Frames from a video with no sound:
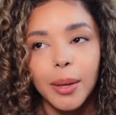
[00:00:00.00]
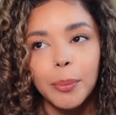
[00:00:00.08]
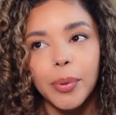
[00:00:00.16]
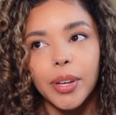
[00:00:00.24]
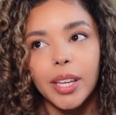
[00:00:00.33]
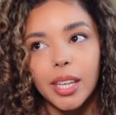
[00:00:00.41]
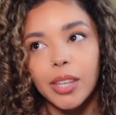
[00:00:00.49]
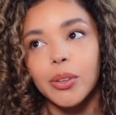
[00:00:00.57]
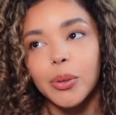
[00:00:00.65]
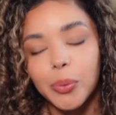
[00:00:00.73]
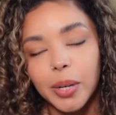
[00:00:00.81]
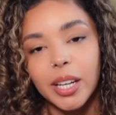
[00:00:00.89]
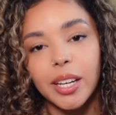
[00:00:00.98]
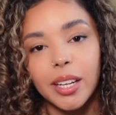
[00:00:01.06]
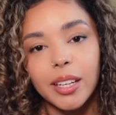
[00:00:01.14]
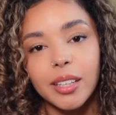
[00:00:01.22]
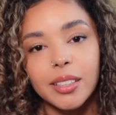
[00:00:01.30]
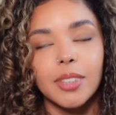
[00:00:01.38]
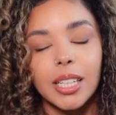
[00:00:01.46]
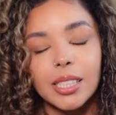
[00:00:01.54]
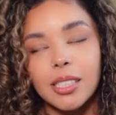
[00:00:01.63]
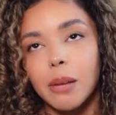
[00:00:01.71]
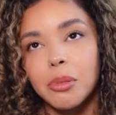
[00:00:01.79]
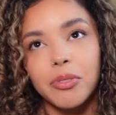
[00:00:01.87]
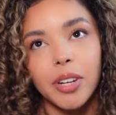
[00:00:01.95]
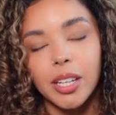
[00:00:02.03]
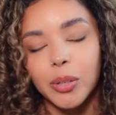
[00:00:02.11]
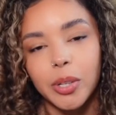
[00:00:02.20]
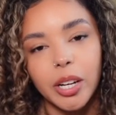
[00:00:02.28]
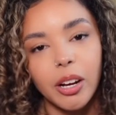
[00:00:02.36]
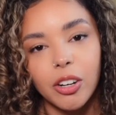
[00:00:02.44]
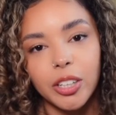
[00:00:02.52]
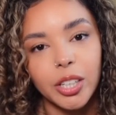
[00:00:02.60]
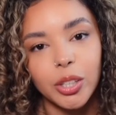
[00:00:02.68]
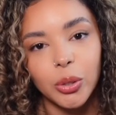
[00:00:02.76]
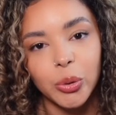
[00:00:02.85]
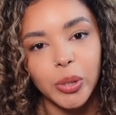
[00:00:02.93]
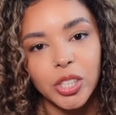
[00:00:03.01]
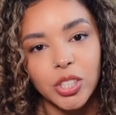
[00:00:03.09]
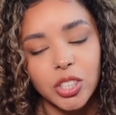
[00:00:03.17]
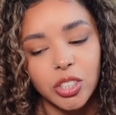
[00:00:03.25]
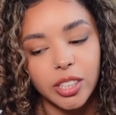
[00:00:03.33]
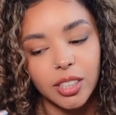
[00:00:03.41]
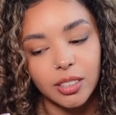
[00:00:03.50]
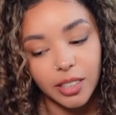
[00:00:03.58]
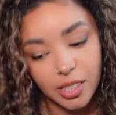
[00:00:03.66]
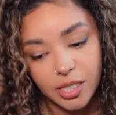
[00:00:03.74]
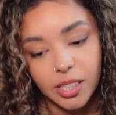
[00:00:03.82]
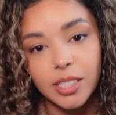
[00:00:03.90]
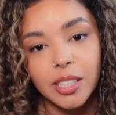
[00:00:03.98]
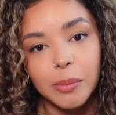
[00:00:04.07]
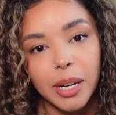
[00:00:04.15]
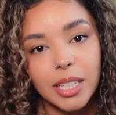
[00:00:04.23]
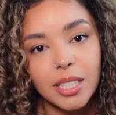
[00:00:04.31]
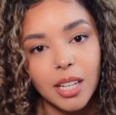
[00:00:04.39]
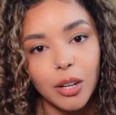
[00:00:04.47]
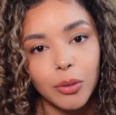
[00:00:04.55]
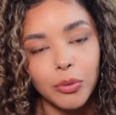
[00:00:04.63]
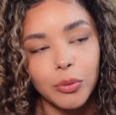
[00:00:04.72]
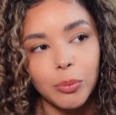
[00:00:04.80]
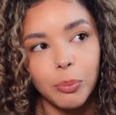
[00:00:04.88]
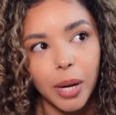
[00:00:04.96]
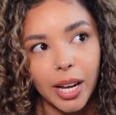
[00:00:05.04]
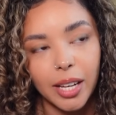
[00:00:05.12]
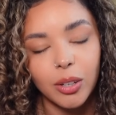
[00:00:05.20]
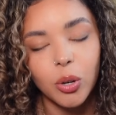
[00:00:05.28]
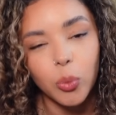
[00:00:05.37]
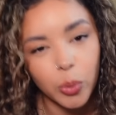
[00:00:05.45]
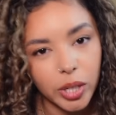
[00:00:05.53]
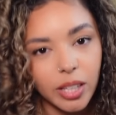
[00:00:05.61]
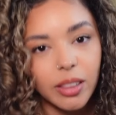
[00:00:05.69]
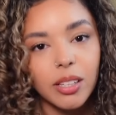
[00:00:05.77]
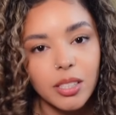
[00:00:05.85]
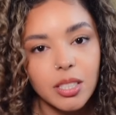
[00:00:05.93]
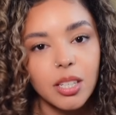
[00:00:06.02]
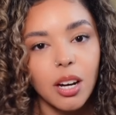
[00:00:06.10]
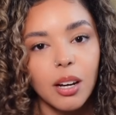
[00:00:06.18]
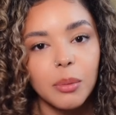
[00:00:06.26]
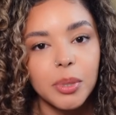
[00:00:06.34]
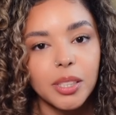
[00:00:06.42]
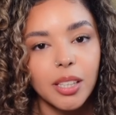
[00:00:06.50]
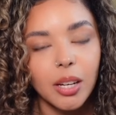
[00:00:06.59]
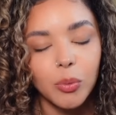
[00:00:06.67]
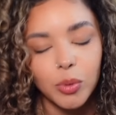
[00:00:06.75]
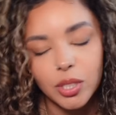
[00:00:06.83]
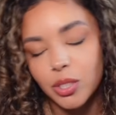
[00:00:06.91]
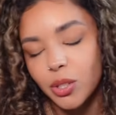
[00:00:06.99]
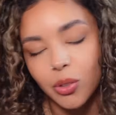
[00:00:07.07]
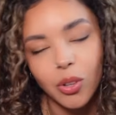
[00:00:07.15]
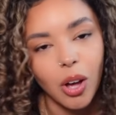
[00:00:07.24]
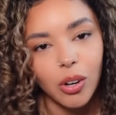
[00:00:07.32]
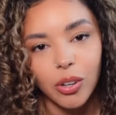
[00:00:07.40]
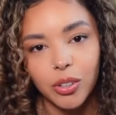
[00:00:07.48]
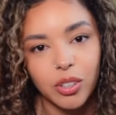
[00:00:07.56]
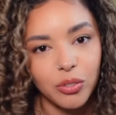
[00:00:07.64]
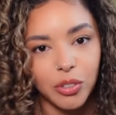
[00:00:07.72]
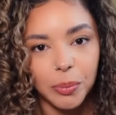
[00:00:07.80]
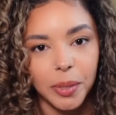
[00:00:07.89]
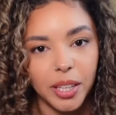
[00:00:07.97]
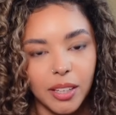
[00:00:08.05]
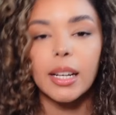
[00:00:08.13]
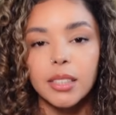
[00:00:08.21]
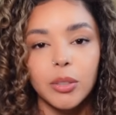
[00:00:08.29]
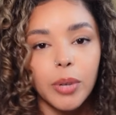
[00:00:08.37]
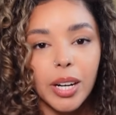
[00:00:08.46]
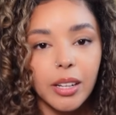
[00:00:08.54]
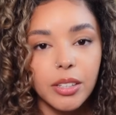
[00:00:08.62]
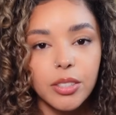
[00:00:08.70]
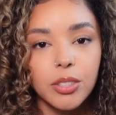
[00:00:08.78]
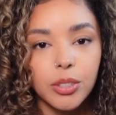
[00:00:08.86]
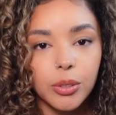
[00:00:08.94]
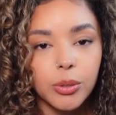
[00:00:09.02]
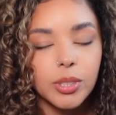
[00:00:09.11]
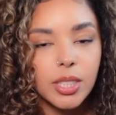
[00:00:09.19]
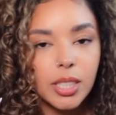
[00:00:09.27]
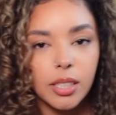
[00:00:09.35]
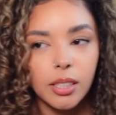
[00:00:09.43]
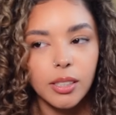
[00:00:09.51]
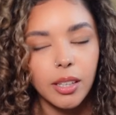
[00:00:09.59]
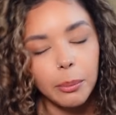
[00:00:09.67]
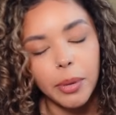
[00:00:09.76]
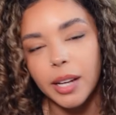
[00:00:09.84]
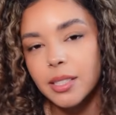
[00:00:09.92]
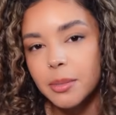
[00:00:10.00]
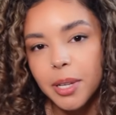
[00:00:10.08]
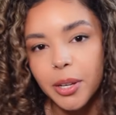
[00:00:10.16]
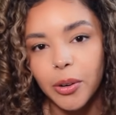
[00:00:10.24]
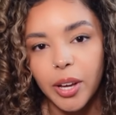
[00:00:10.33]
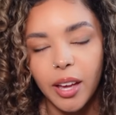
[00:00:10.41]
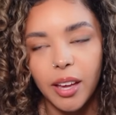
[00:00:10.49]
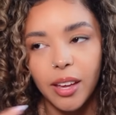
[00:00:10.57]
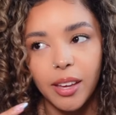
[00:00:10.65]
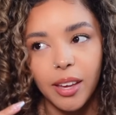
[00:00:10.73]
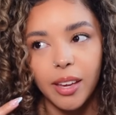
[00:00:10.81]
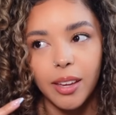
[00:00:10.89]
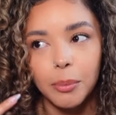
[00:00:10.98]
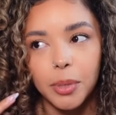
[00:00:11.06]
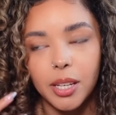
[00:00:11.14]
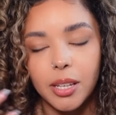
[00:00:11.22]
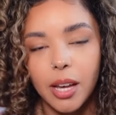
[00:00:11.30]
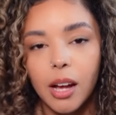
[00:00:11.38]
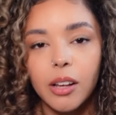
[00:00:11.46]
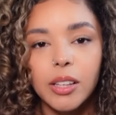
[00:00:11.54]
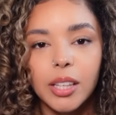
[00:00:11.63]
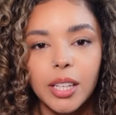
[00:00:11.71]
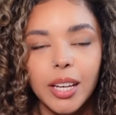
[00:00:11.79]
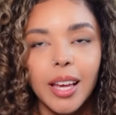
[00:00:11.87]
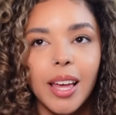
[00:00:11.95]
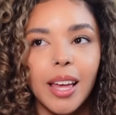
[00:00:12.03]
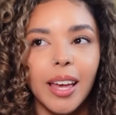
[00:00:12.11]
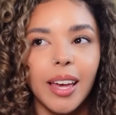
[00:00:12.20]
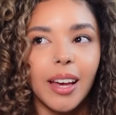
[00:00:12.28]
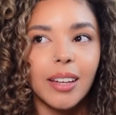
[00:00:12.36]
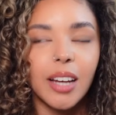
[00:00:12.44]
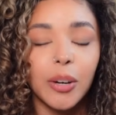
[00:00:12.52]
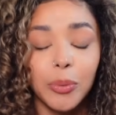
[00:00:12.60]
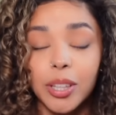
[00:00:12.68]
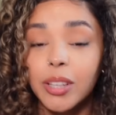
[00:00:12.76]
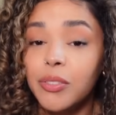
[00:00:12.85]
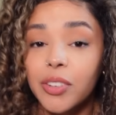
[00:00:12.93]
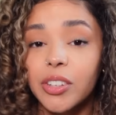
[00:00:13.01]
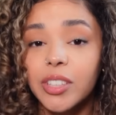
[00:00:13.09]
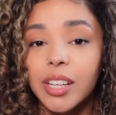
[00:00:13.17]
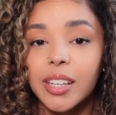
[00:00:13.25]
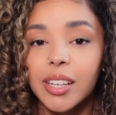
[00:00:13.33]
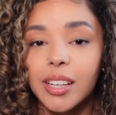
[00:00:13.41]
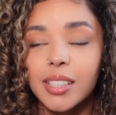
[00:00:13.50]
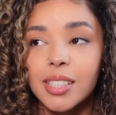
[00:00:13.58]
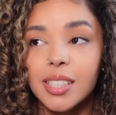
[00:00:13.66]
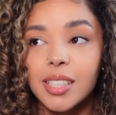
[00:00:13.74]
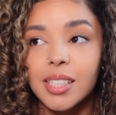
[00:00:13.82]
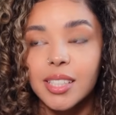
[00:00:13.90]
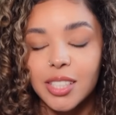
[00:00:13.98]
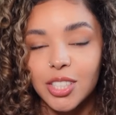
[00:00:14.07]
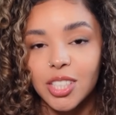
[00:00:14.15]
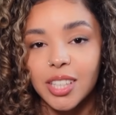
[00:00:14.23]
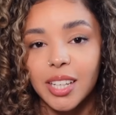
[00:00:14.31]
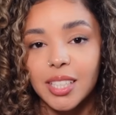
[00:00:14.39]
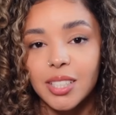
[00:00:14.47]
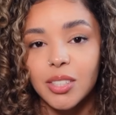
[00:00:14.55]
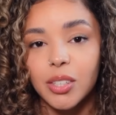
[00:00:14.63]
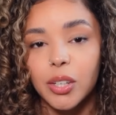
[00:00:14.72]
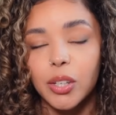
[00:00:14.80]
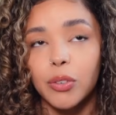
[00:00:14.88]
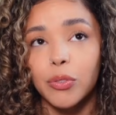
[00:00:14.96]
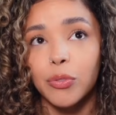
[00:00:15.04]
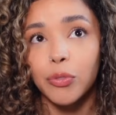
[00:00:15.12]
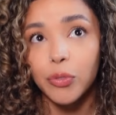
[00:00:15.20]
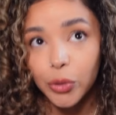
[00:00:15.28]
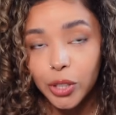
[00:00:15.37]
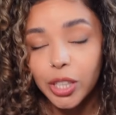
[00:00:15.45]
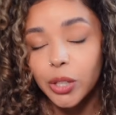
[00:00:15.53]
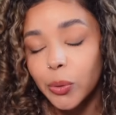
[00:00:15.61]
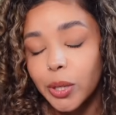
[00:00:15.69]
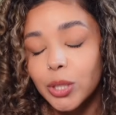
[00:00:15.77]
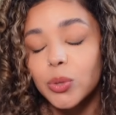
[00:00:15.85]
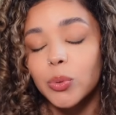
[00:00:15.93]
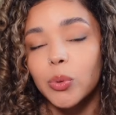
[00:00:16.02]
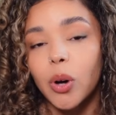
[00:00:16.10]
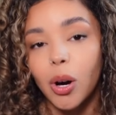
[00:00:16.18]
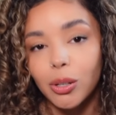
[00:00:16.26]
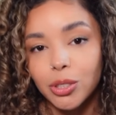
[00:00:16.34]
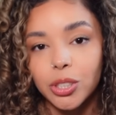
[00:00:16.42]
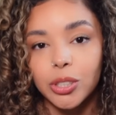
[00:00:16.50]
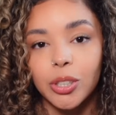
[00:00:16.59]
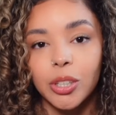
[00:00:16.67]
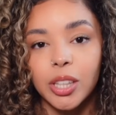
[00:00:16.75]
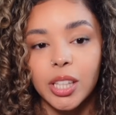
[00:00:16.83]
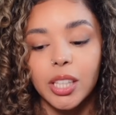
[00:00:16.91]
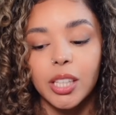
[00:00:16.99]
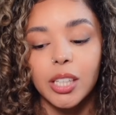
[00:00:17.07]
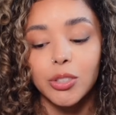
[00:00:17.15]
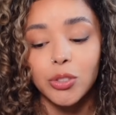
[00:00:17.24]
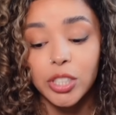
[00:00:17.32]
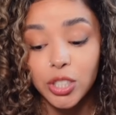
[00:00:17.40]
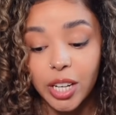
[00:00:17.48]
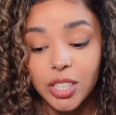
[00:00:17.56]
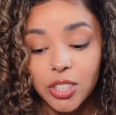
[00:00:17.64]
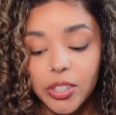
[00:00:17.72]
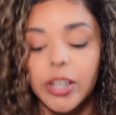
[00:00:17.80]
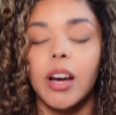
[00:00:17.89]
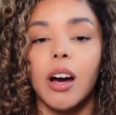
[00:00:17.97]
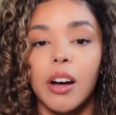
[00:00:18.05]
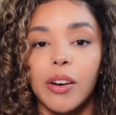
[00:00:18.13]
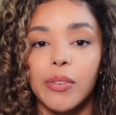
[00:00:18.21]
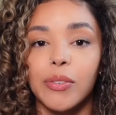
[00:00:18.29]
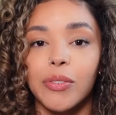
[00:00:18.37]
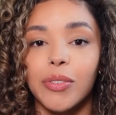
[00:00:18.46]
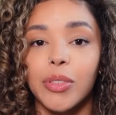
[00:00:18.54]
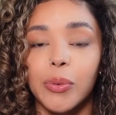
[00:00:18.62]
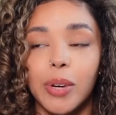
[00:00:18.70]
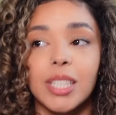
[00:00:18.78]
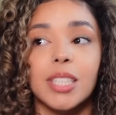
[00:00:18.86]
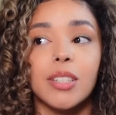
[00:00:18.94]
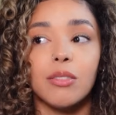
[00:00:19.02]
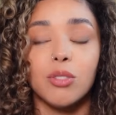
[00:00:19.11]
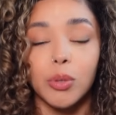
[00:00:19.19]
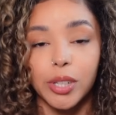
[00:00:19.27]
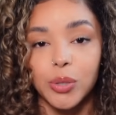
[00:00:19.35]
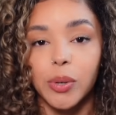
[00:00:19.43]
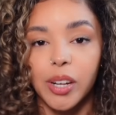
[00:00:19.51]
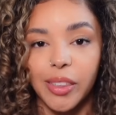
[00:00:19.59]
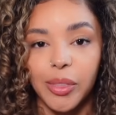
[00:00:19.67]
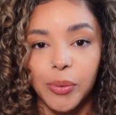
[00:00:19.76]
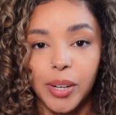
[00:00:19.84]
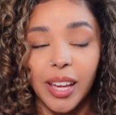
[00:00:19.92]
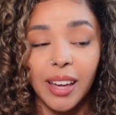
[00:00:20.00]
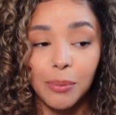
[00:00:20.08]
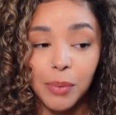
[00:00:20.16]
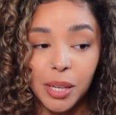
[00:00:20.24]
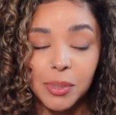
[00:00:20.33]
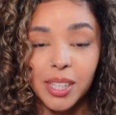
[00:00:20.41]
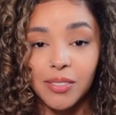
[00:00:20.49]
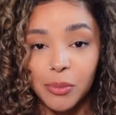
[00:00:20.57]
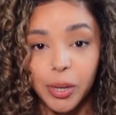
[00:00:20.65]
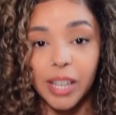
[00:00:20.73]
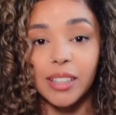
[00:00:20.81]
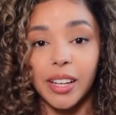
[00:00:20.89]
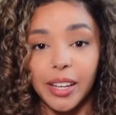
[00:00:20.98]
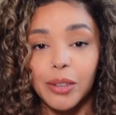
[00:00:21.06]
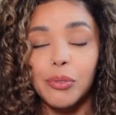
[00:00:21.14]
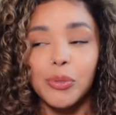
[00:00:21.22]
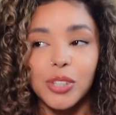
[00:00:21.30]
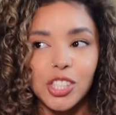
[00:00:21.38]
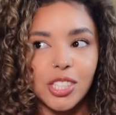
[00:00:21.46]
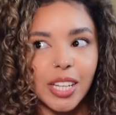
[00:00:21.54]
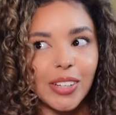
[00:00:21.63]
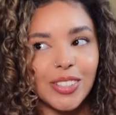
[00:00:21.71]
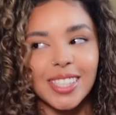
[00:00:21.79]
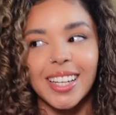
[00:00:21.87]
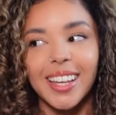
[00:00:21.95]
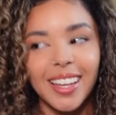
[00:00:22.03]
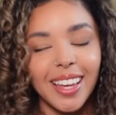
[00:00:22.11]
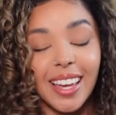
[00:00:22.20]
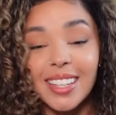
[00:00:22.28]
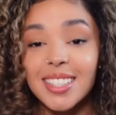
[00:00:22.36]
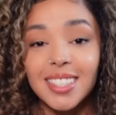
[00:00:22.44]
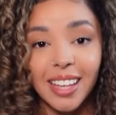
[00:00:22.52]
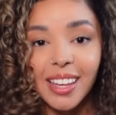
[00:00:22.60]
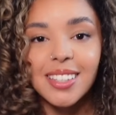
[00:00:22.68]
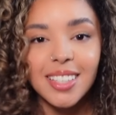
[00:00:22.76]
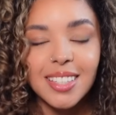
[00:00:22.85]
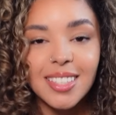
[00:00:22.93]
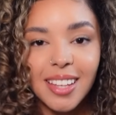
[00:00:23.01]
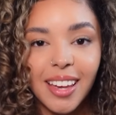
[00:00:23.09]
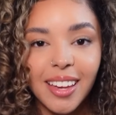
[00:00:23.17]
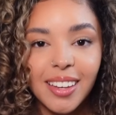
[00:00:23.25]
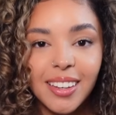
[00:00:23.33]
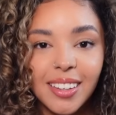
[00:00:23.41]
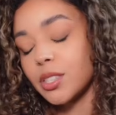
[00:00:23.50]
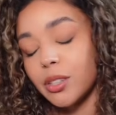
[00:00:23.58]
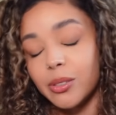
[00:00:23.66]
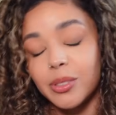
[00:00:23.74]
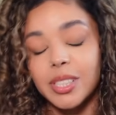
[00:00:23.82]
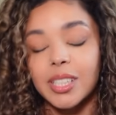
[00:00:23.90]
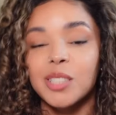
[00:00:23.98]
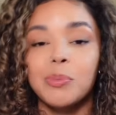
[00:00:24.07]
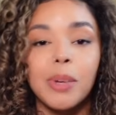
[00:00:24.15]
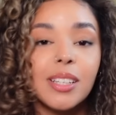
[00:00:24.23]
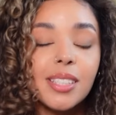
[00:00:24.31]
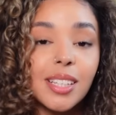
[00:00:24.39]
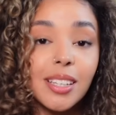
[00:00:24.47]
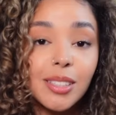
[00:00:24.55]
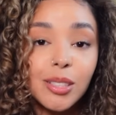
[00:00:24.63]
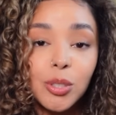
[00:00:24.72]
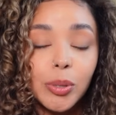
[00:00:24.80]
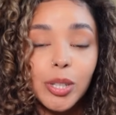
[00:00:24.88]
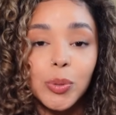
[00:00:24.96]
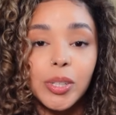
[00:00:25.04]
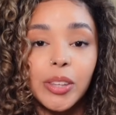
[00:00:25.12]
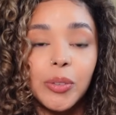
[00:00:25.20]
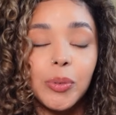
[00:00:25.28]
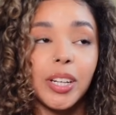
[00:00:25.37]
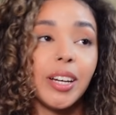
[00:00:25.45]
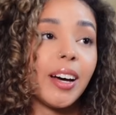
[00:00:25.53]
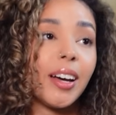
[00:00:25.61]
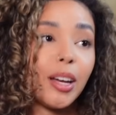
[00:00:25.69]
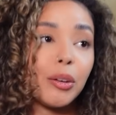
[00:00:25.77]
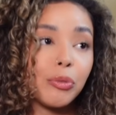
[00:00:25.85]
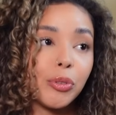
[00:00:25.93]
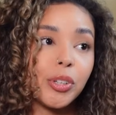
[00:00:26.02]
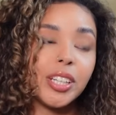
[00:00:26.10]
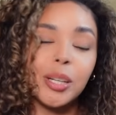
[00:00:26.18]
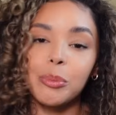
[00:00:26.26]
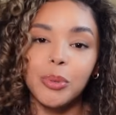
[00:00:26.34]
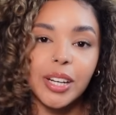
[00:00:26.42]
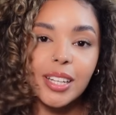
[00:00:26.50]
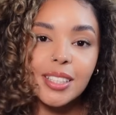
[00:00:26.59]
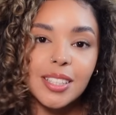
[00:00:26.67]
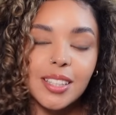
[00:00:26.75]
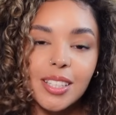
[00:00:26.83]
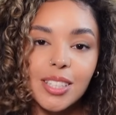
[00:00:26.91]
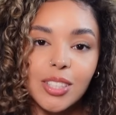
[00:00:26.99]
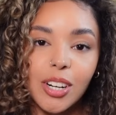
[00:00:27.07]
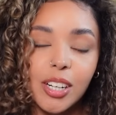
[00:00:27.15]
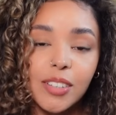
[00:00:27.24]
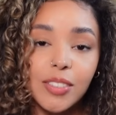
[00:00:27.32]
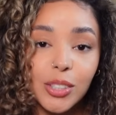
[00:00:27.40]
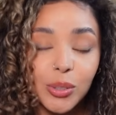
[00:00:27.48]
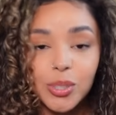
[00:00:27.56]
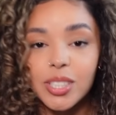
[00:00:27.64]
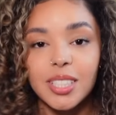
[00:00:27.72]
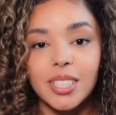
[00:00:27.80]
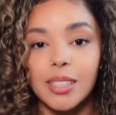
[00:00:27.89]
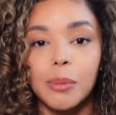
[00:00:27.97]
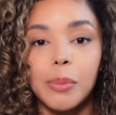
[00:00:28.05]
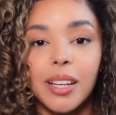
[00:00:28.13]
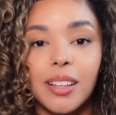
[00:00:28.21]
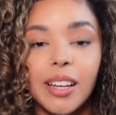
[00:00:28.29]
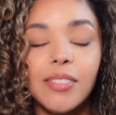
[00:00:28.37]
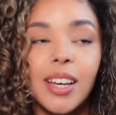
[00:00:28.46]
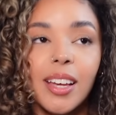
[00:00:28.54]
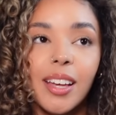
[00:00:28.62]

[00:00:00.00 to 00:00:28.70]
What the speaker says: But either way, I stopped fighting what I already knew and just started listening to myself by quitting this job that was no longer good for me. I did what I needed to do to get back to being okay and being healthy, and I really feel like it's a decision that's fully going to alter the trajectory of the rest of 2023 and maybe even my life, which sounds insane to say. So 6 months into 2023, I fully embraced the start of a new season in my life,